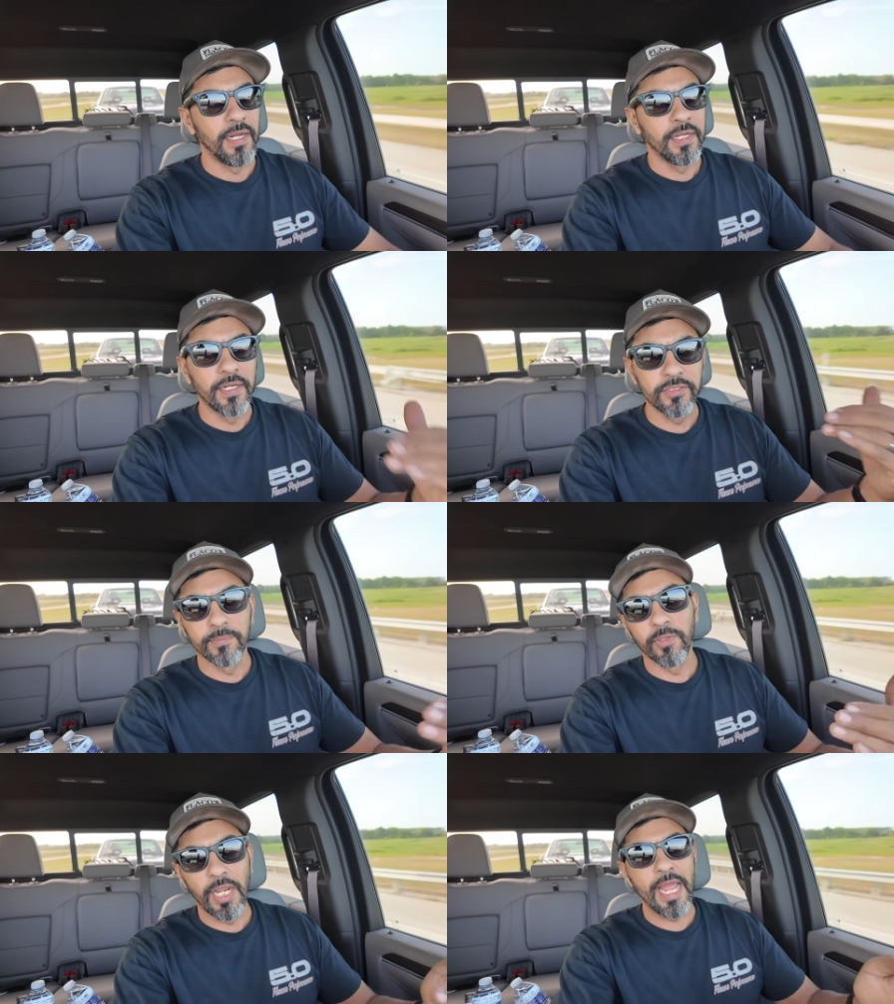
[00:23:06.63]

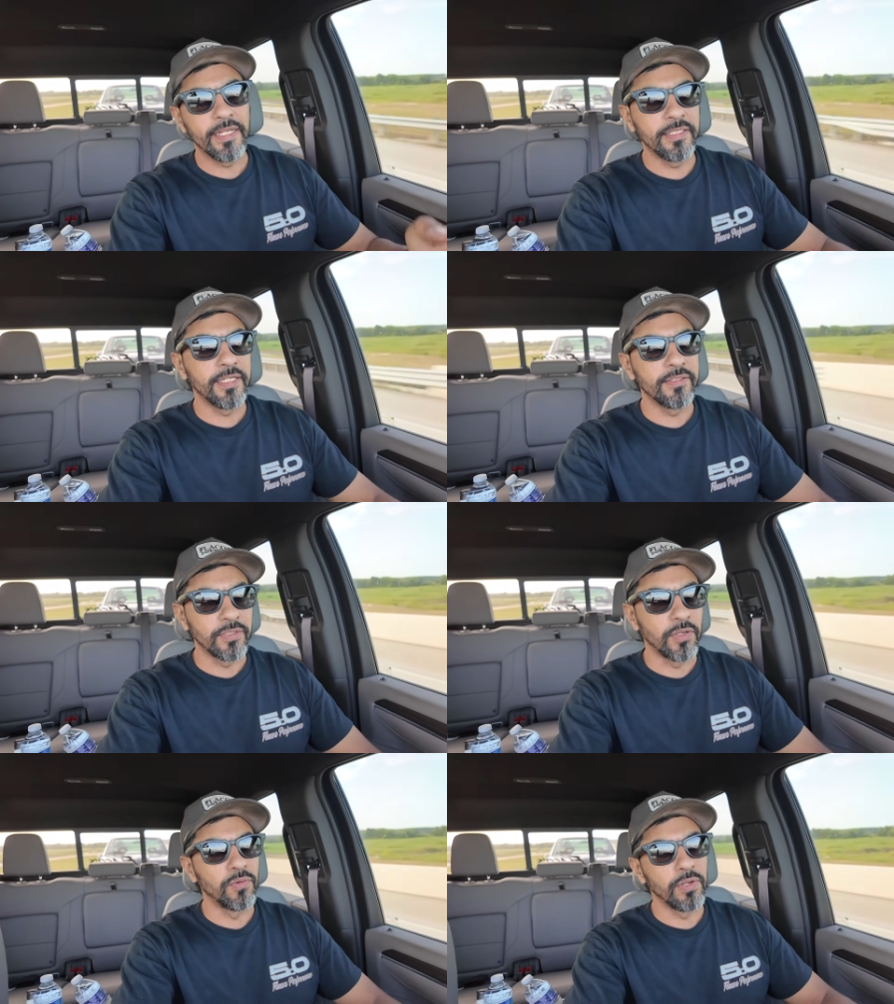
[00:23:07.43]
Customer liked it,
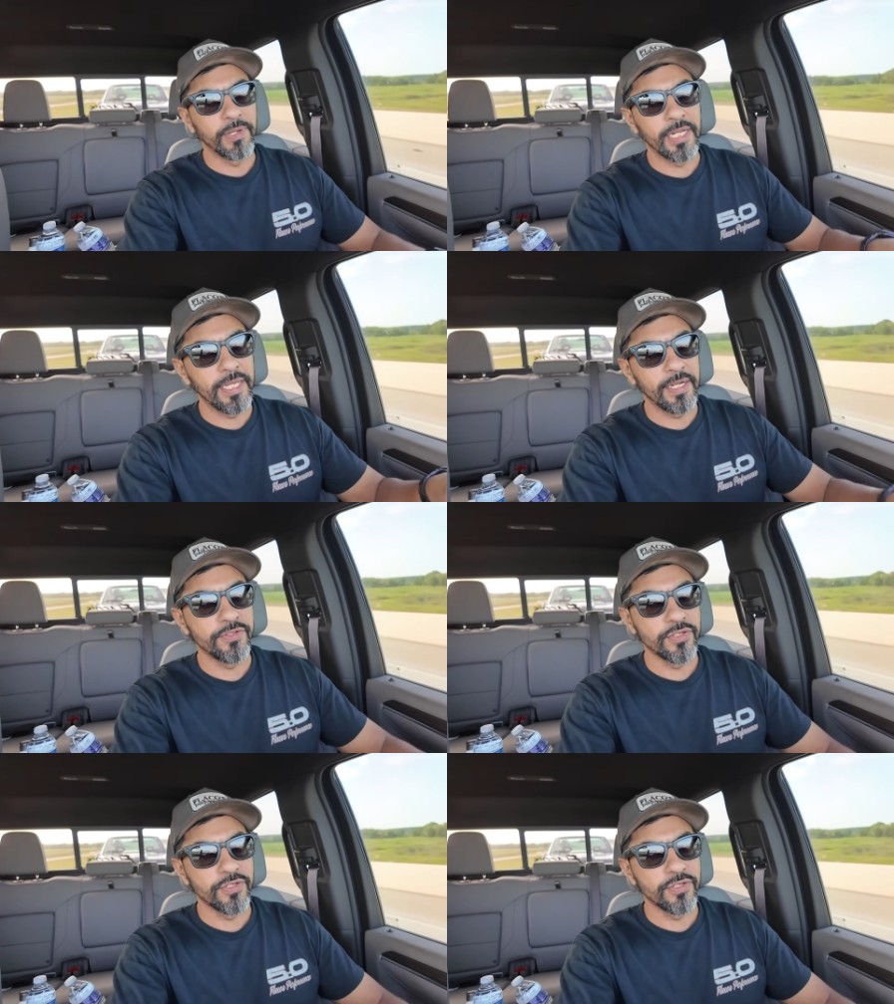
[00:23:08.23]
so we went ahead and